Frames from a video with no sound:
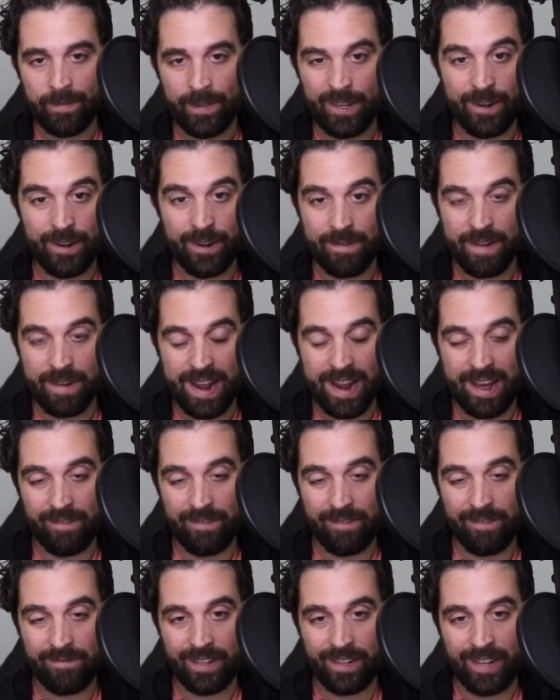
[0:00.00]
you don't have
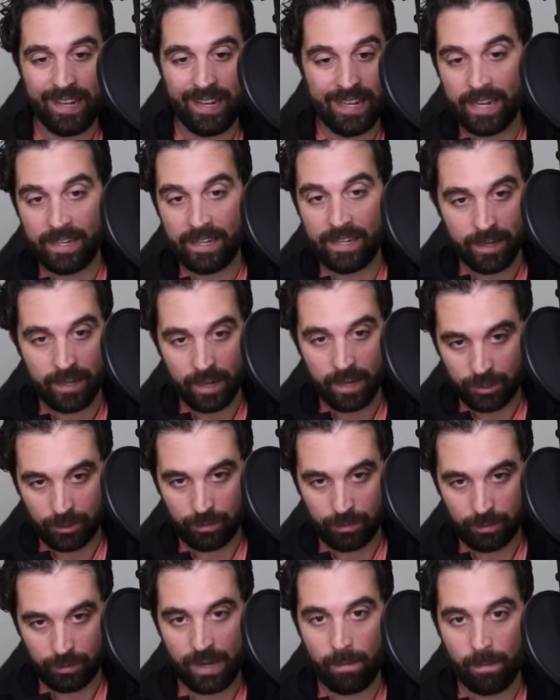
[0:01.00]
to like get in touch
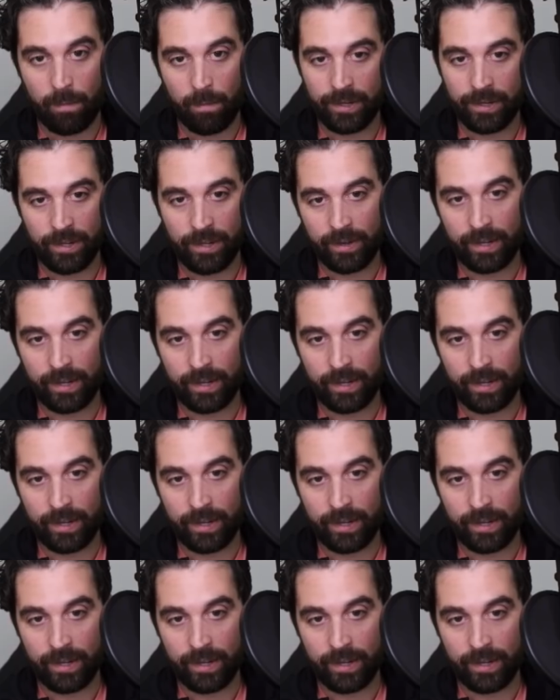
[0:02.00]
with someone.